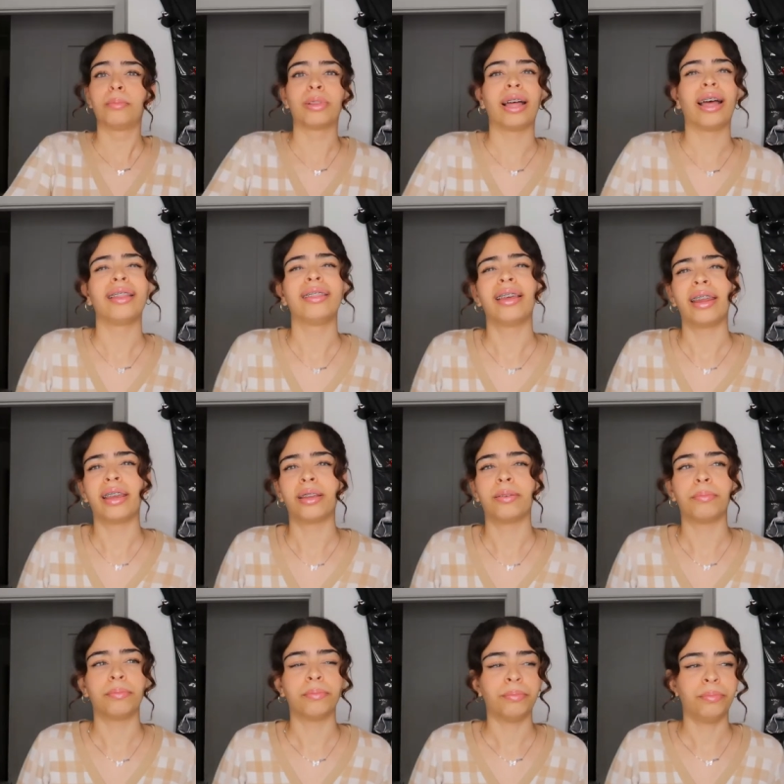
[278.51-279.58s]
I'm glad that I
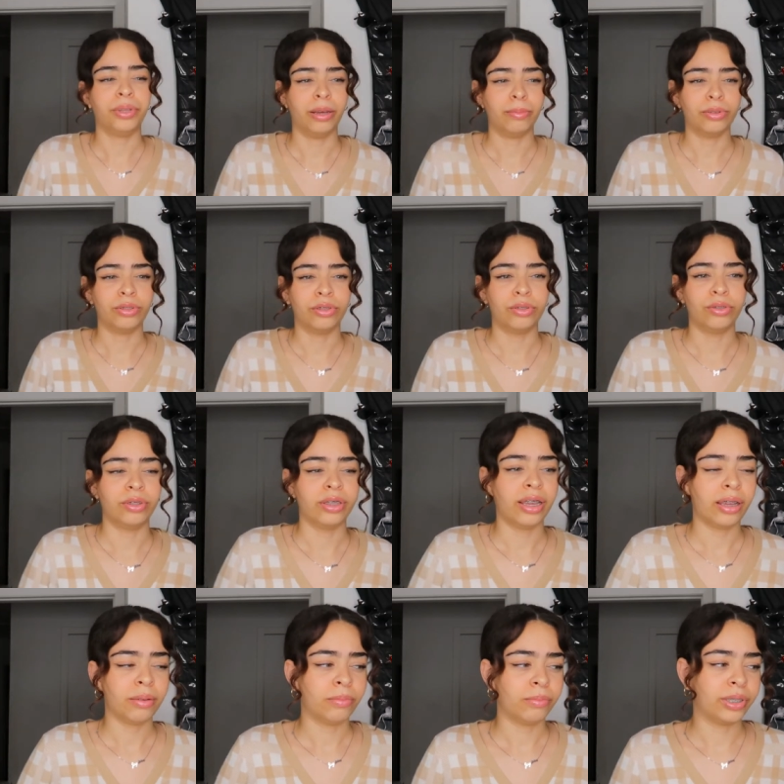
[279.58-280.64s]
can be able to do
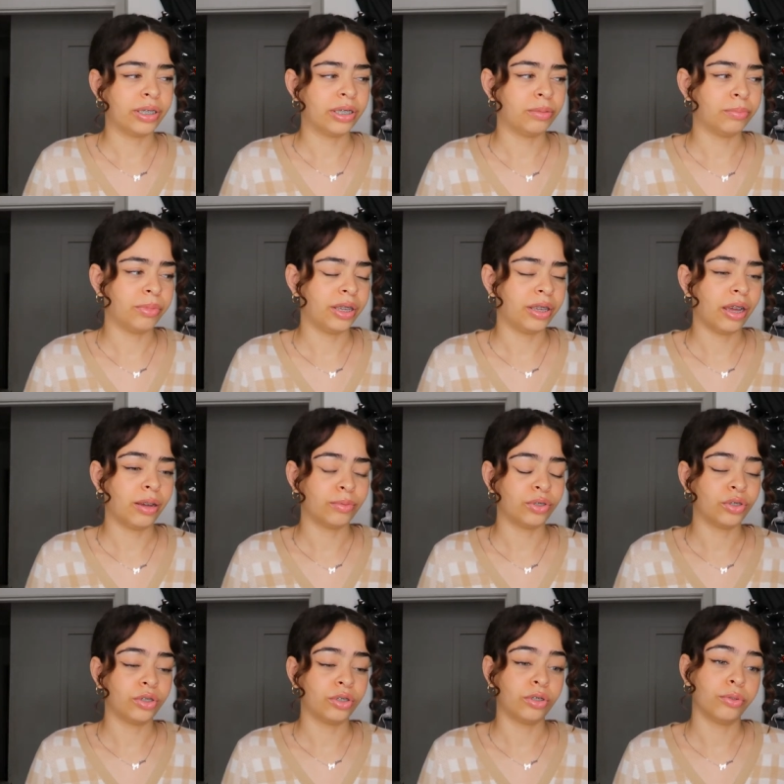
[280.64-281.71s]
that because my I
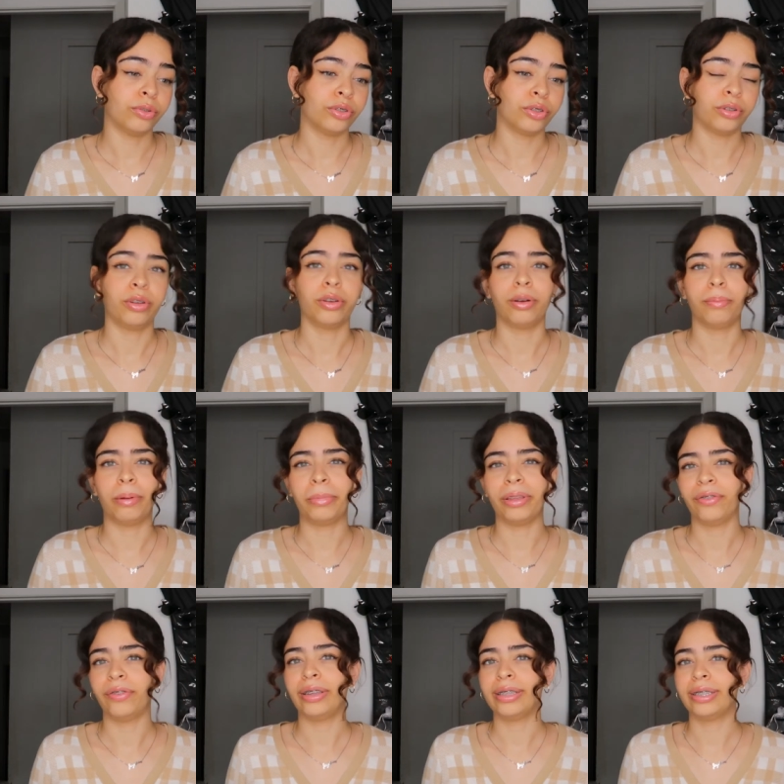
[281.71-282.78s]
was just so insecure about
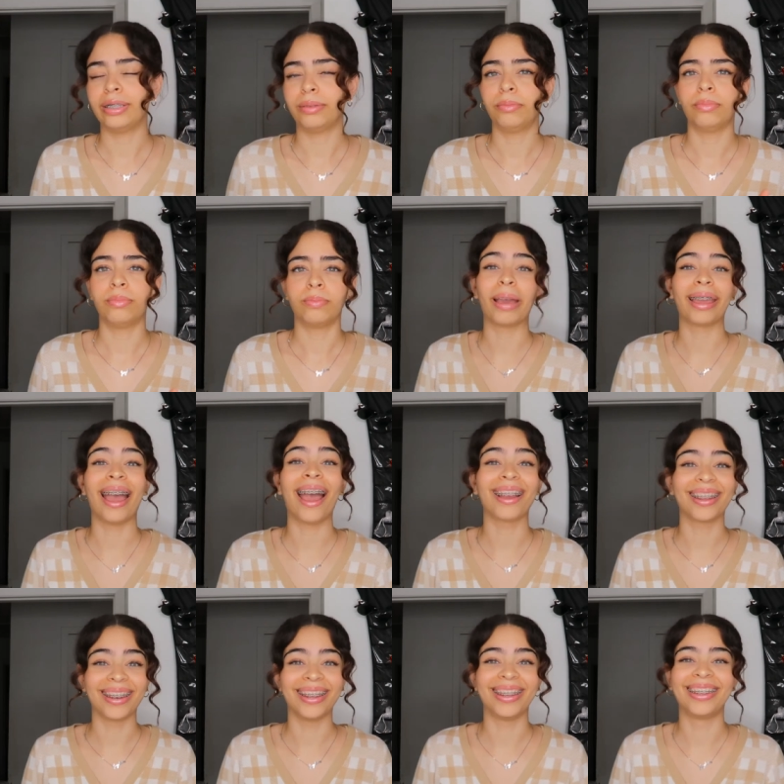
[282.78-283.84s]
my face and my
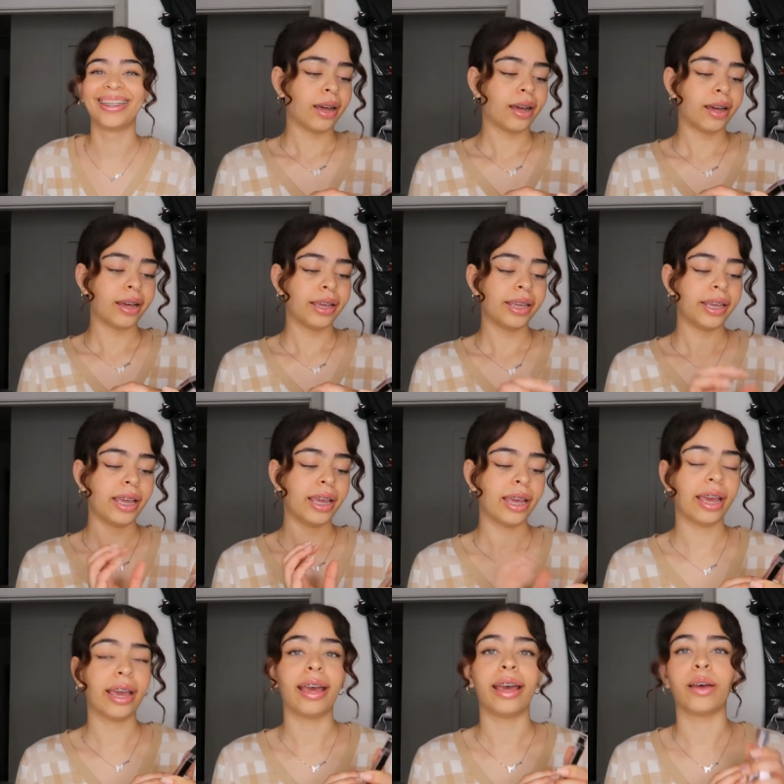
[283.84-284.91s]
acne. I
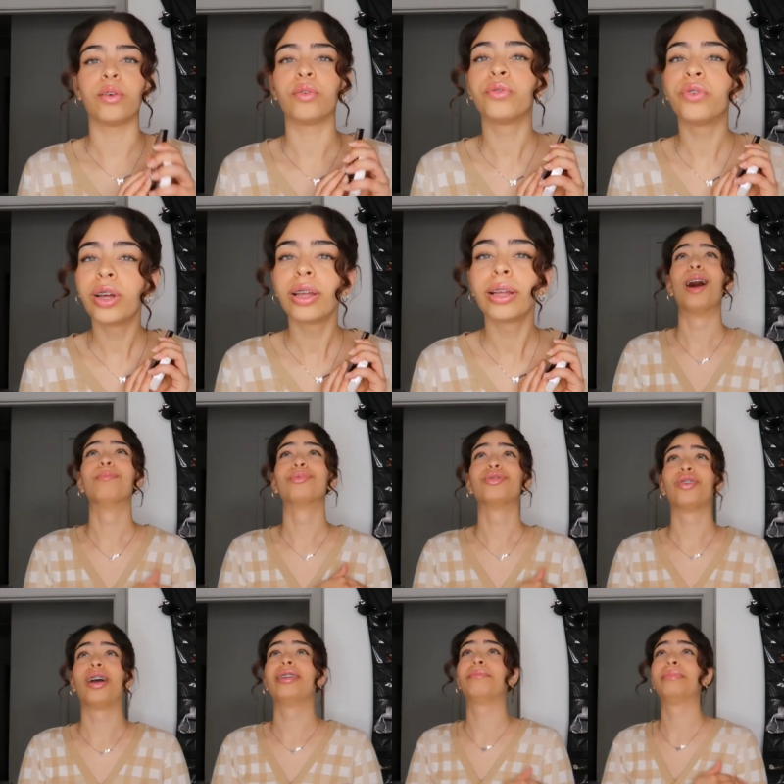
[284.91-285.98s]
have... I'm
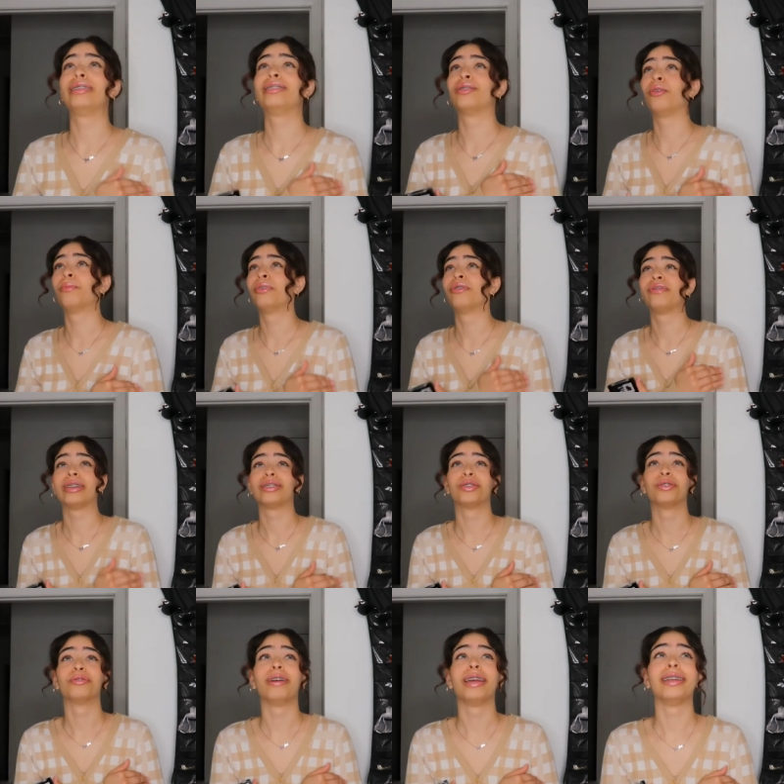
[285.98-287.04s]
trying to be so
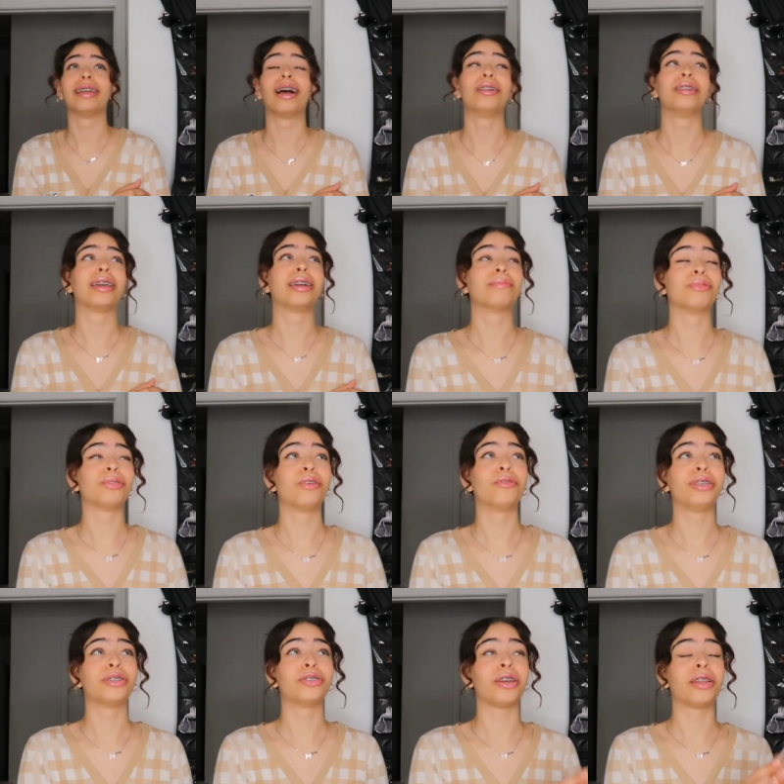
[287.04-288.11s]
professional right now. Like, I'm
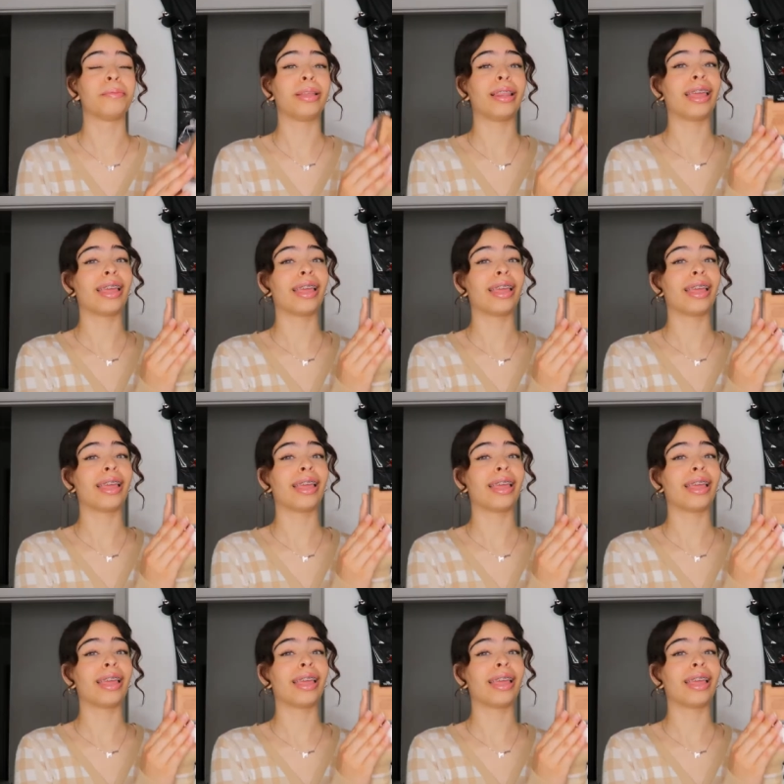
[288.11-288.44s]
over here trying to be